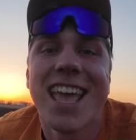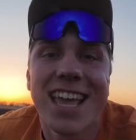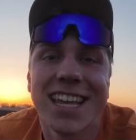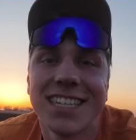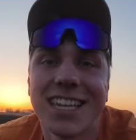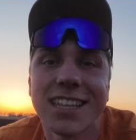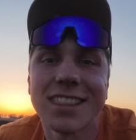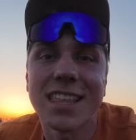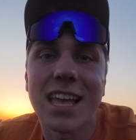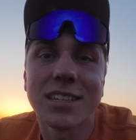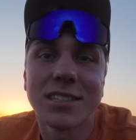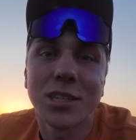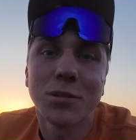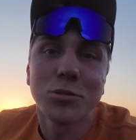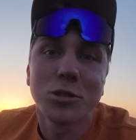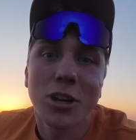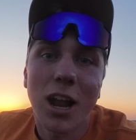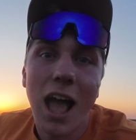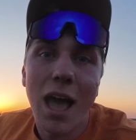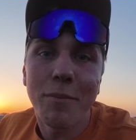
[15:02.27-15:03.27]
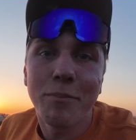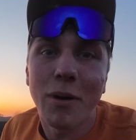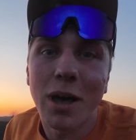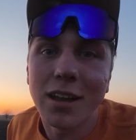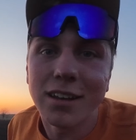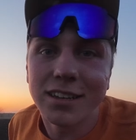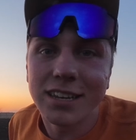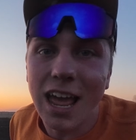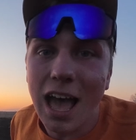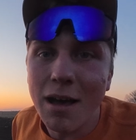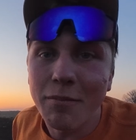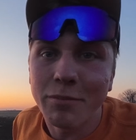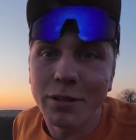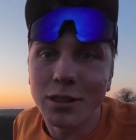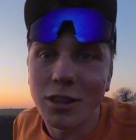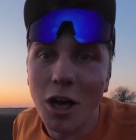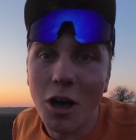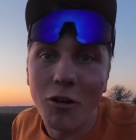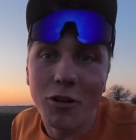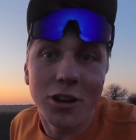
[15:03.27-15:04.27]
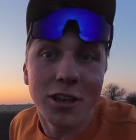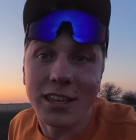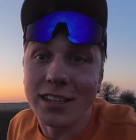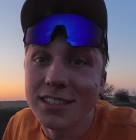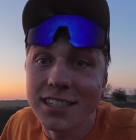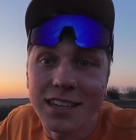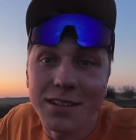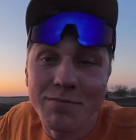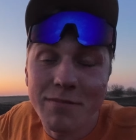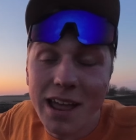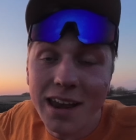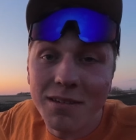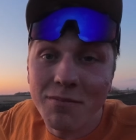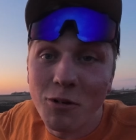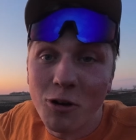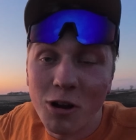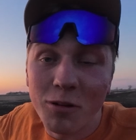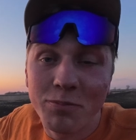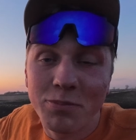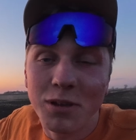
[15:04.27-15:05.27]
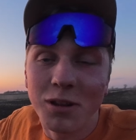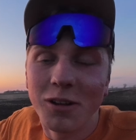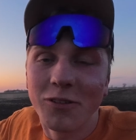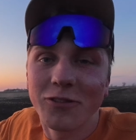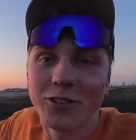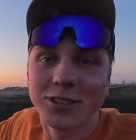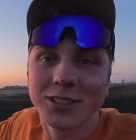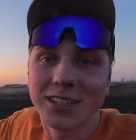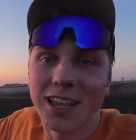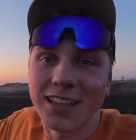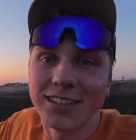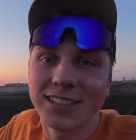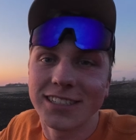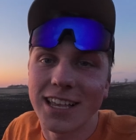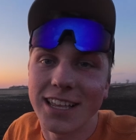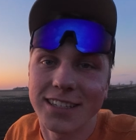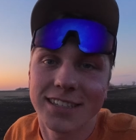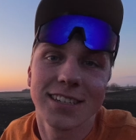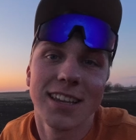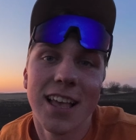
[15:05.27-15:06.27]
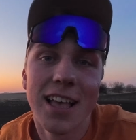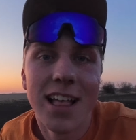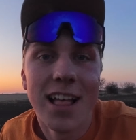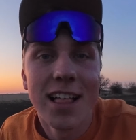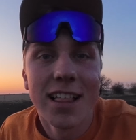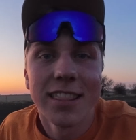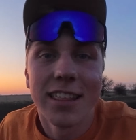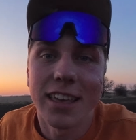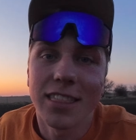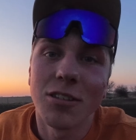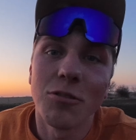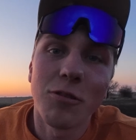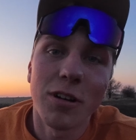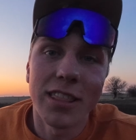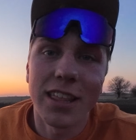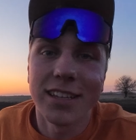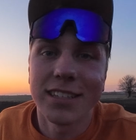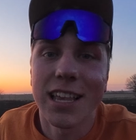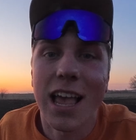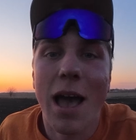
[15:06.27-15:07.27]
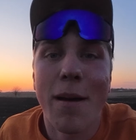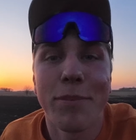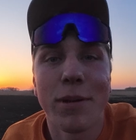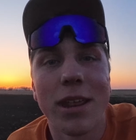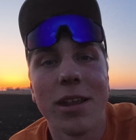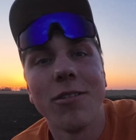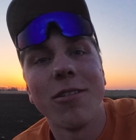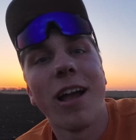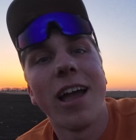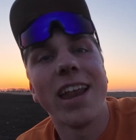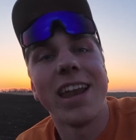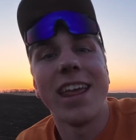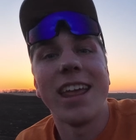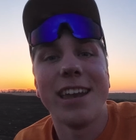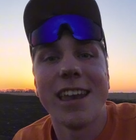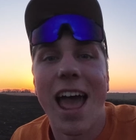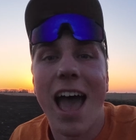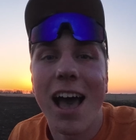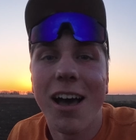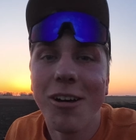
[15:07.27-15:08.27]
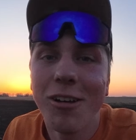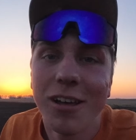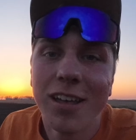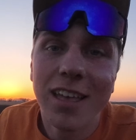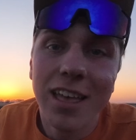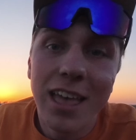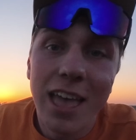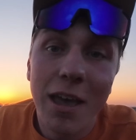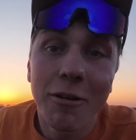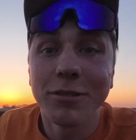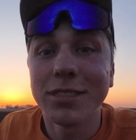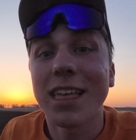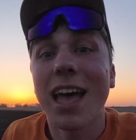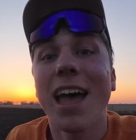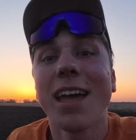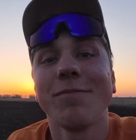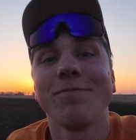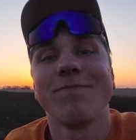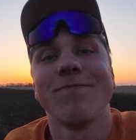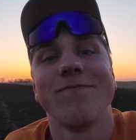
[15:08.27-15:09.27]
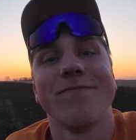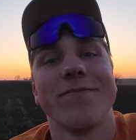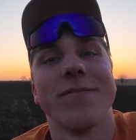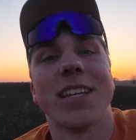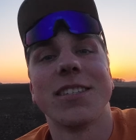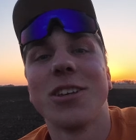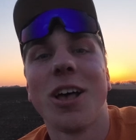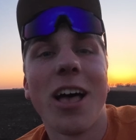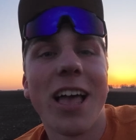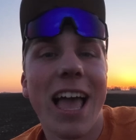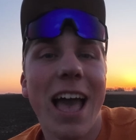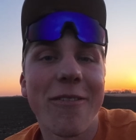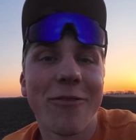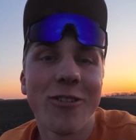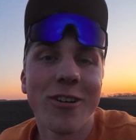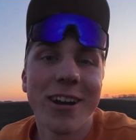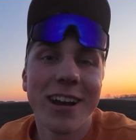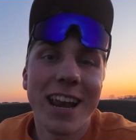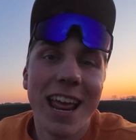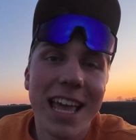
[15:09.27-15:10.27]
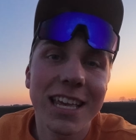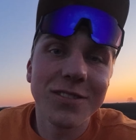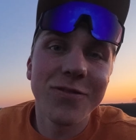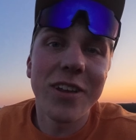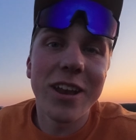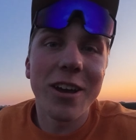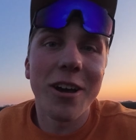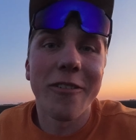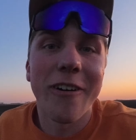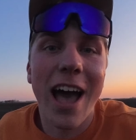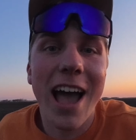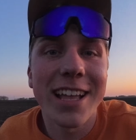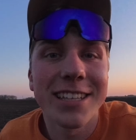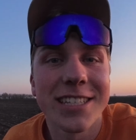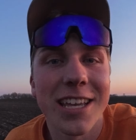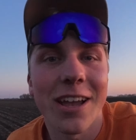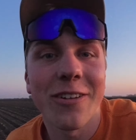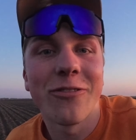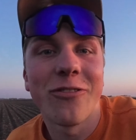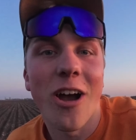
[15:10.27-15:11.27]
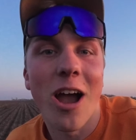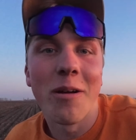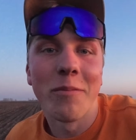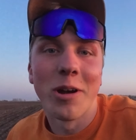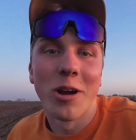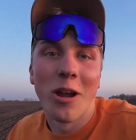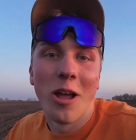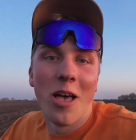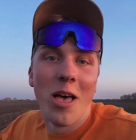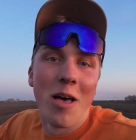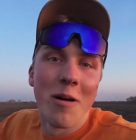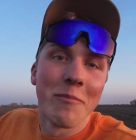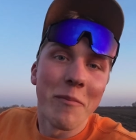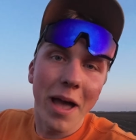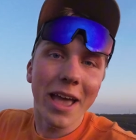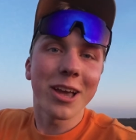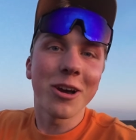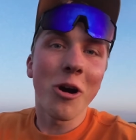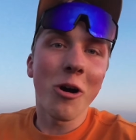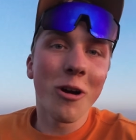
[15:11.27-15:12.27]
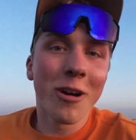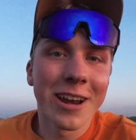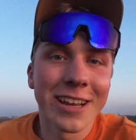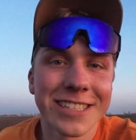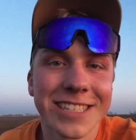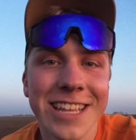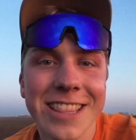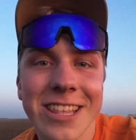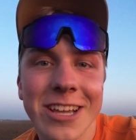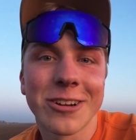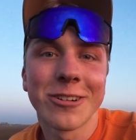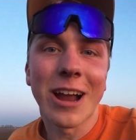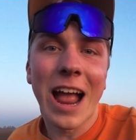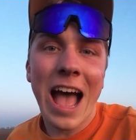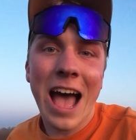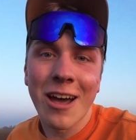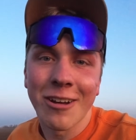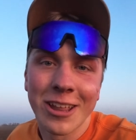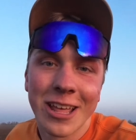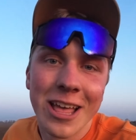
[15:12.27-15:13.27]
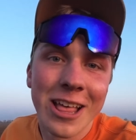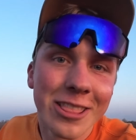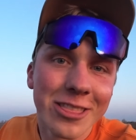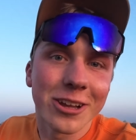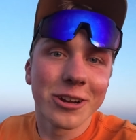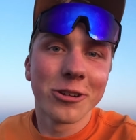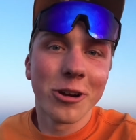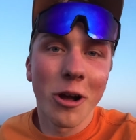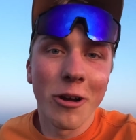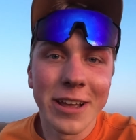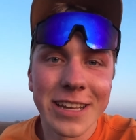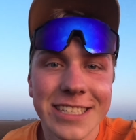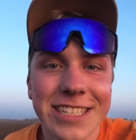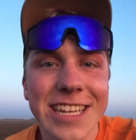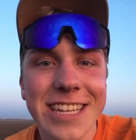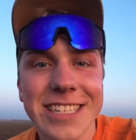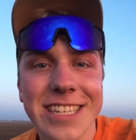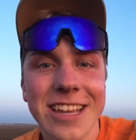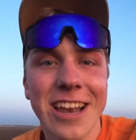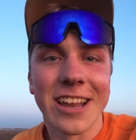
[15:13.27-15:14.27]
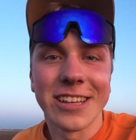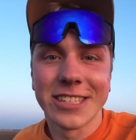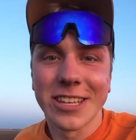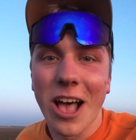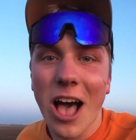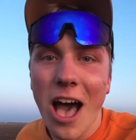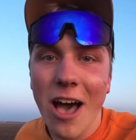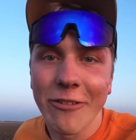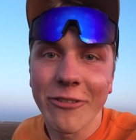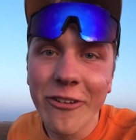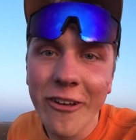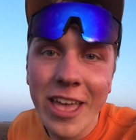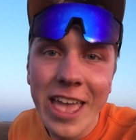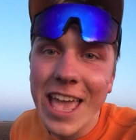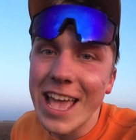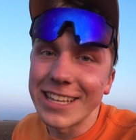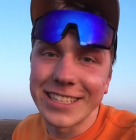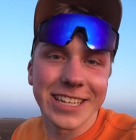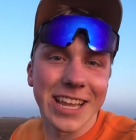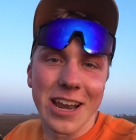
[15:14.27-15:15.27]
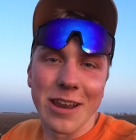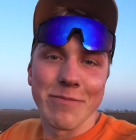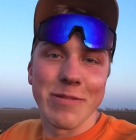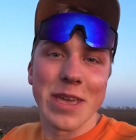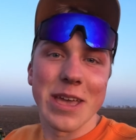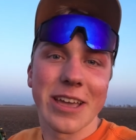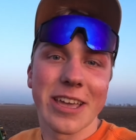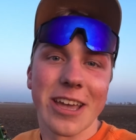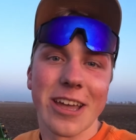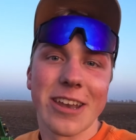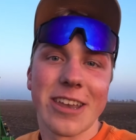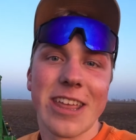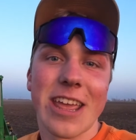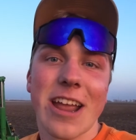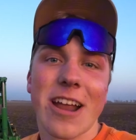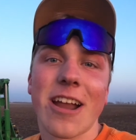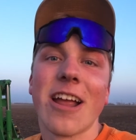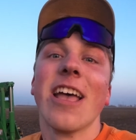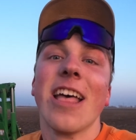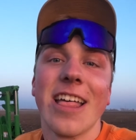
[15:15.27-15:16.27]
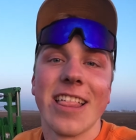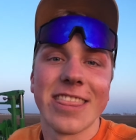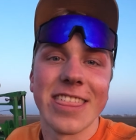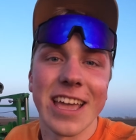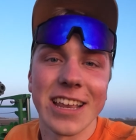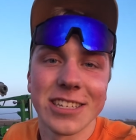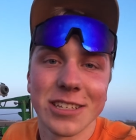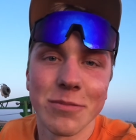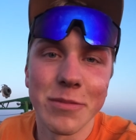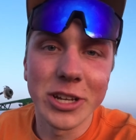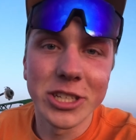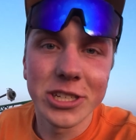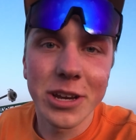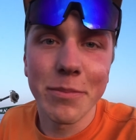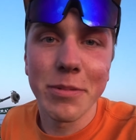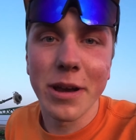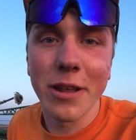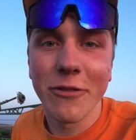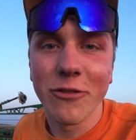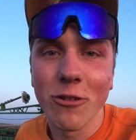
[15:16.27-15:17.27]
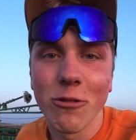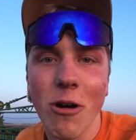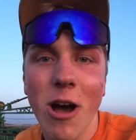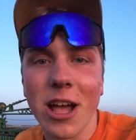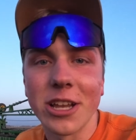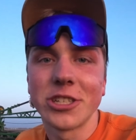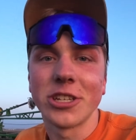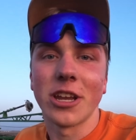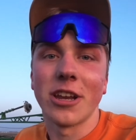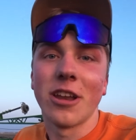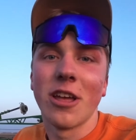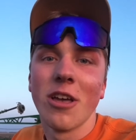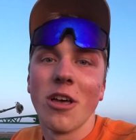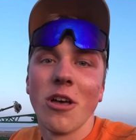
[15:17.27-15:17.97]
is hit that subscribe button down below, and you can see many more beautiful sunsets like the one that's happening right now. And with that, that's all I got for today's video of High Tech Farmer. My corn is in the ground, the growing season is off, it's gonna be a good year. Thanks so much everybody for watching.